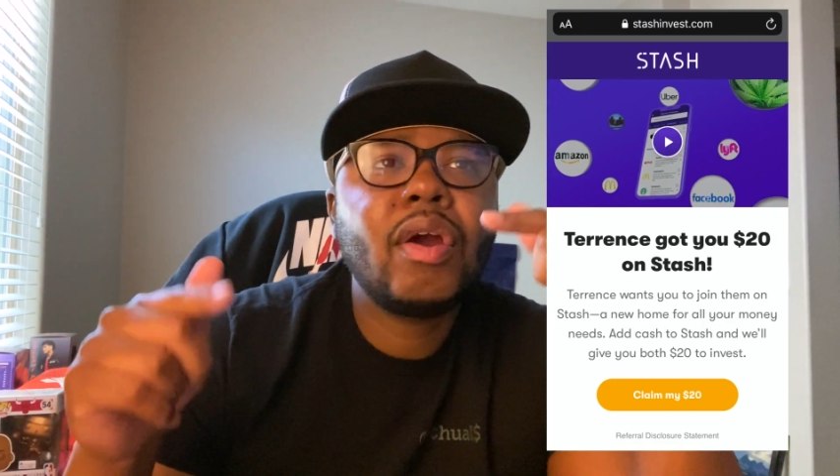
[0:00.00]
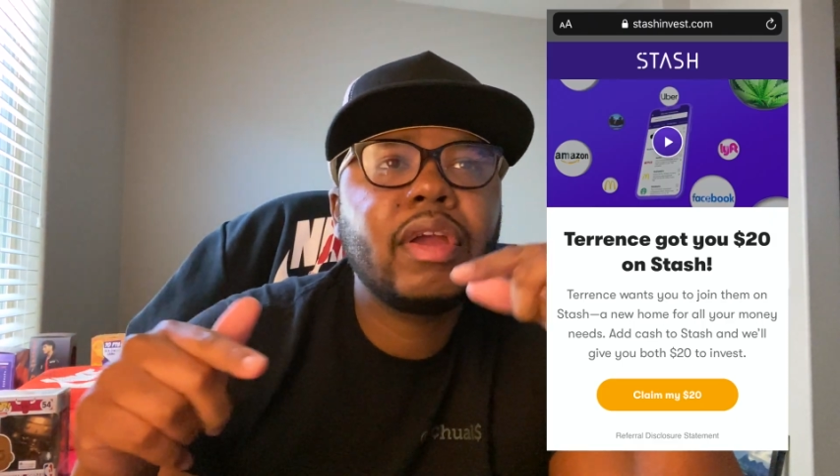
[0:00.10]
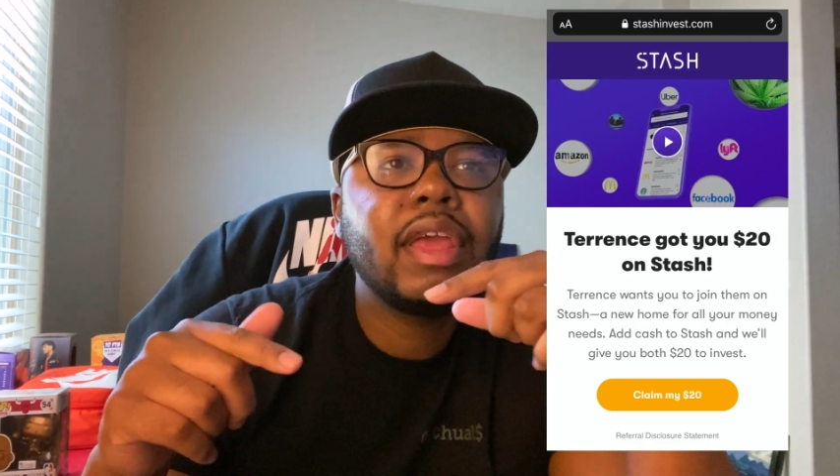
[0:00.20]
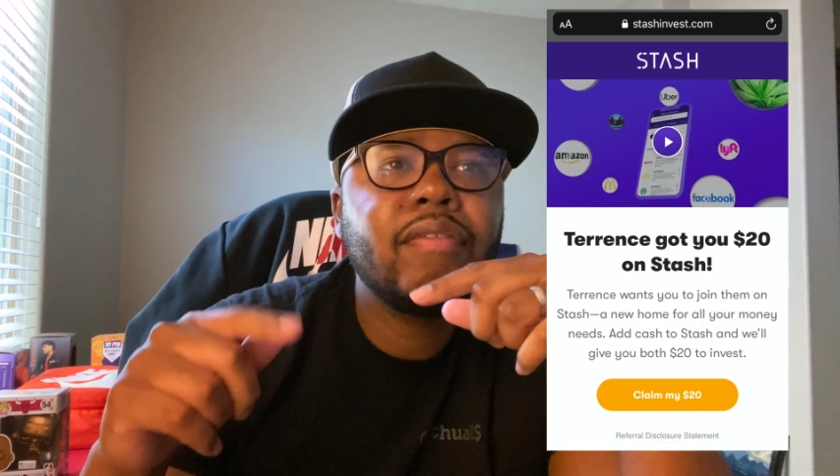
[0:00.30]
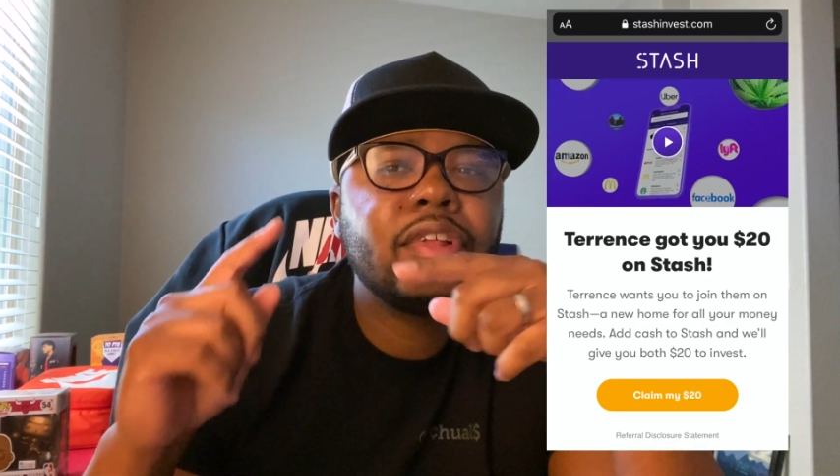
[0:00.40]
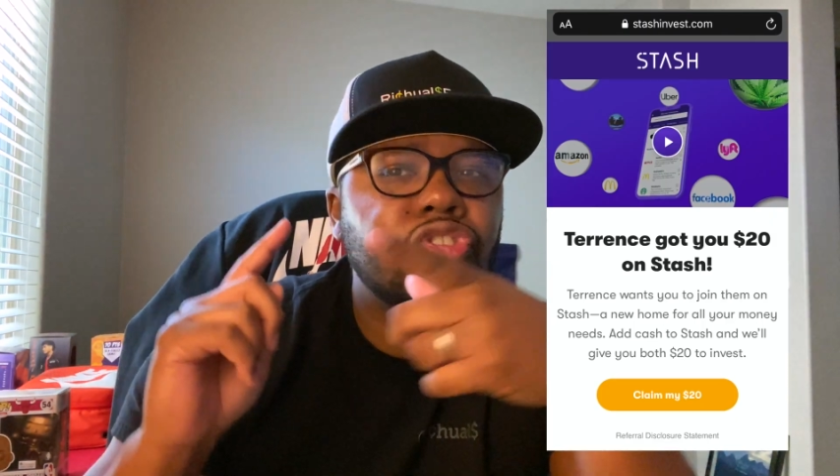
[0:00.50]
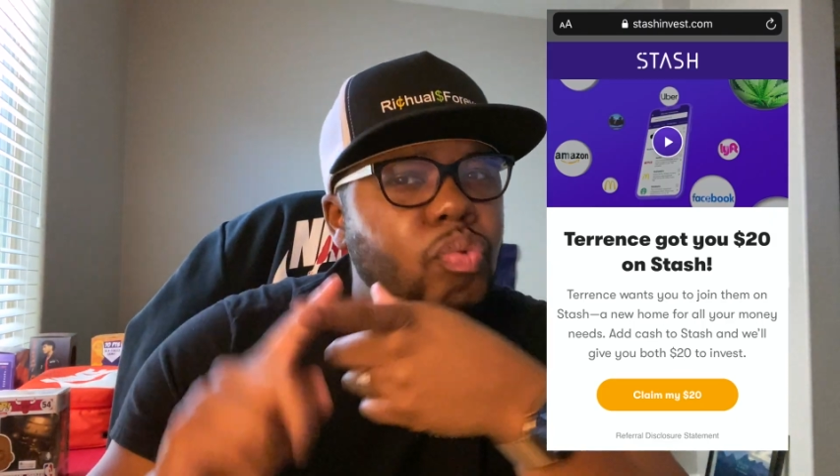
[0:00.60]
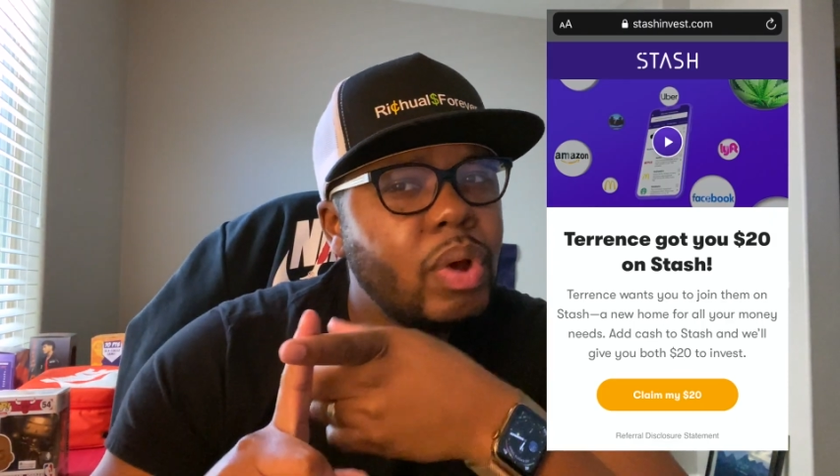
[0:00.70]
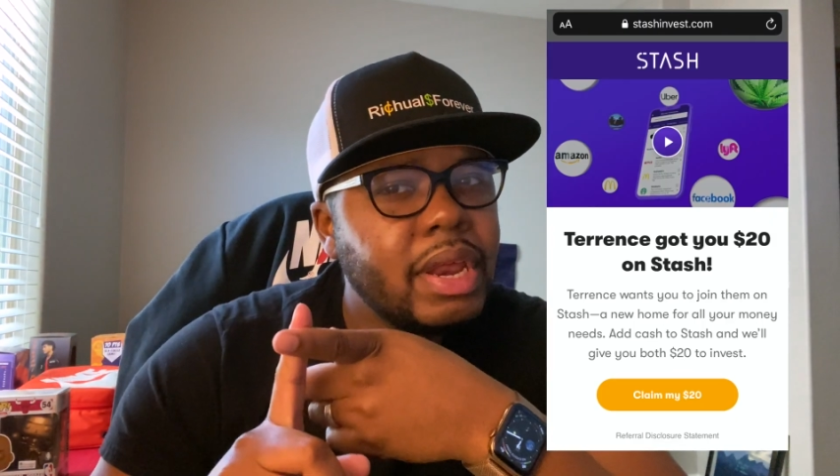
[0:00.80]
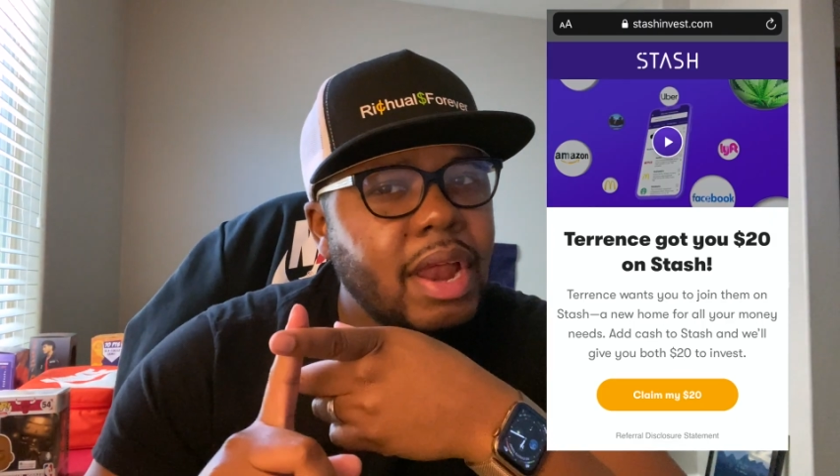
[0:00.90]
are giving
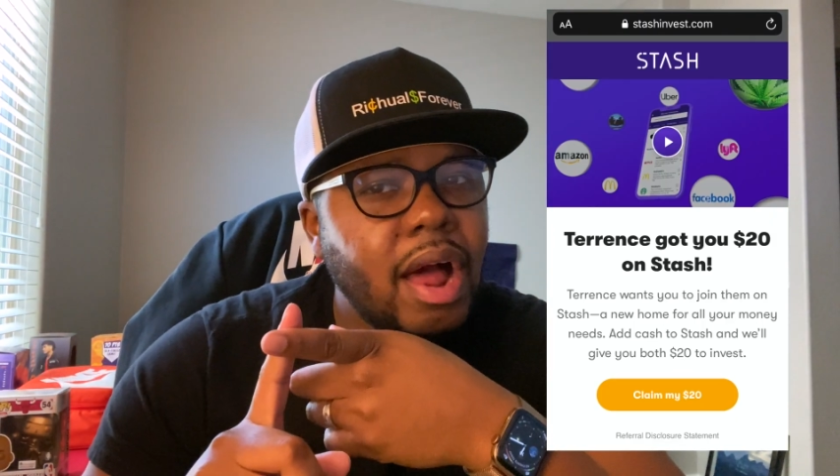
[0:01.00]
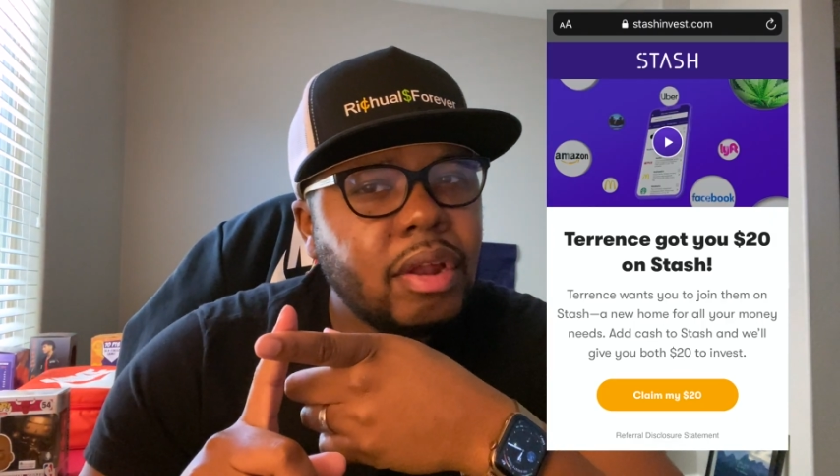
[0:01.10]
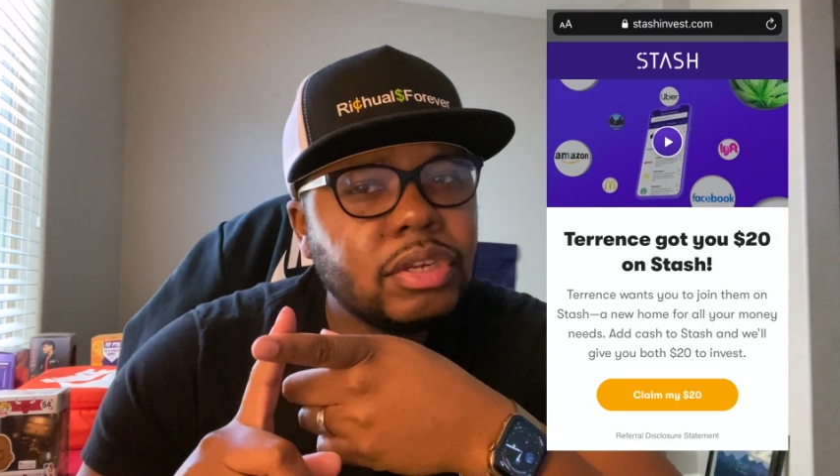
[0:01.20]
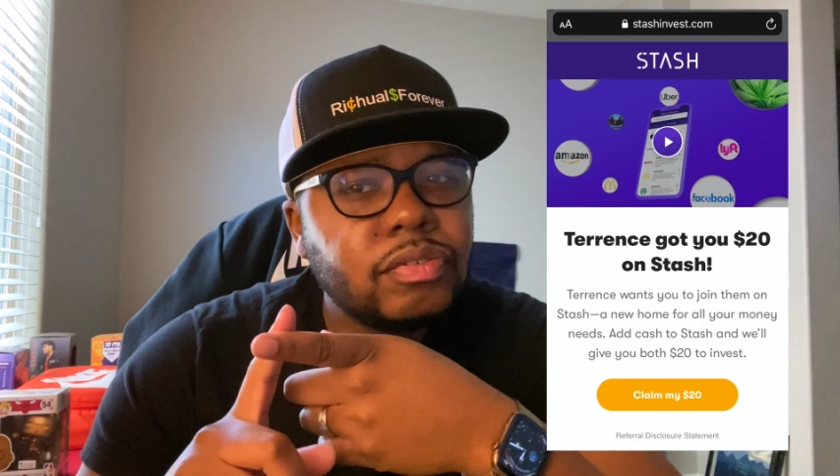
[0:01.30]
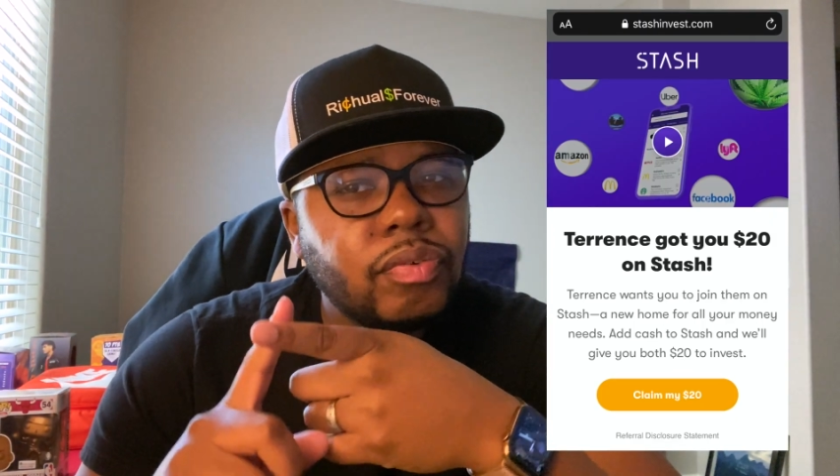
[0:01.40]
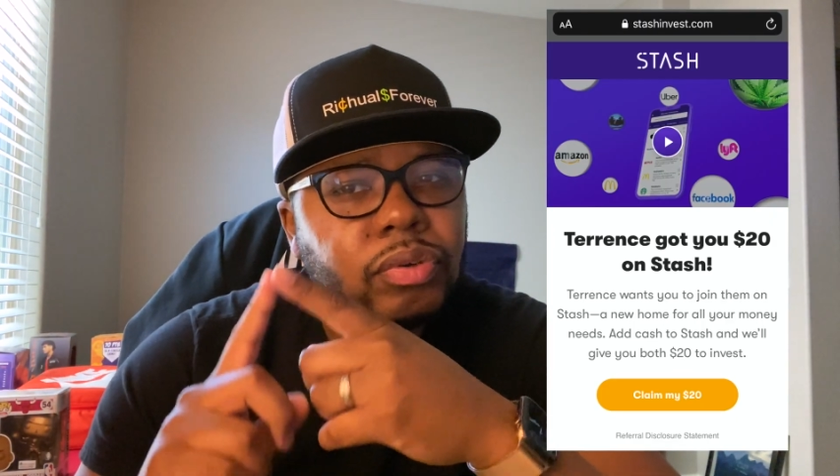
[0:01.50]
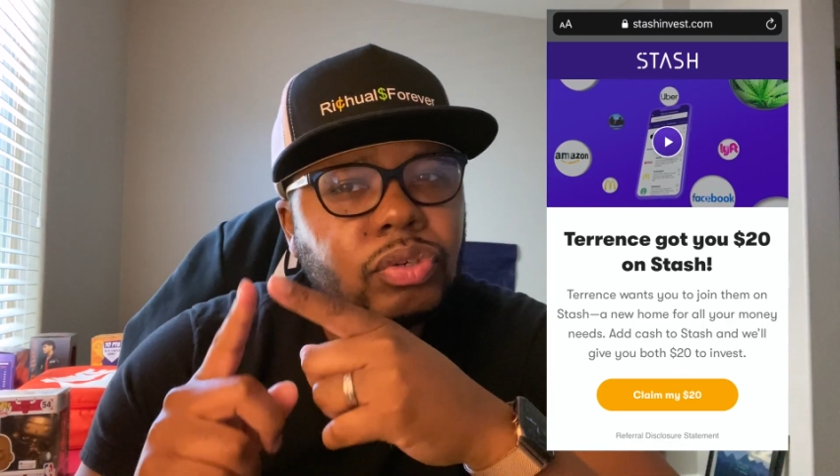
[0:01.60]
$20